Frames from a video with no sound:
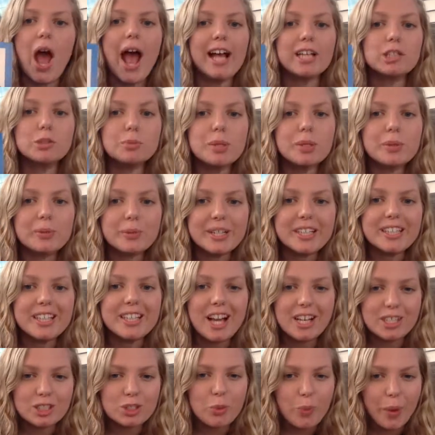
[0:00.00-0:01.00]
as we read
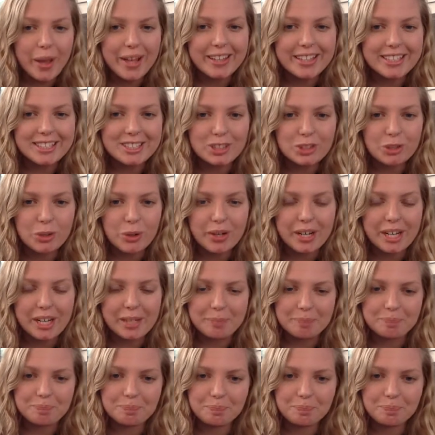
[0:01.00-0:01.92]
A Squiggly Story.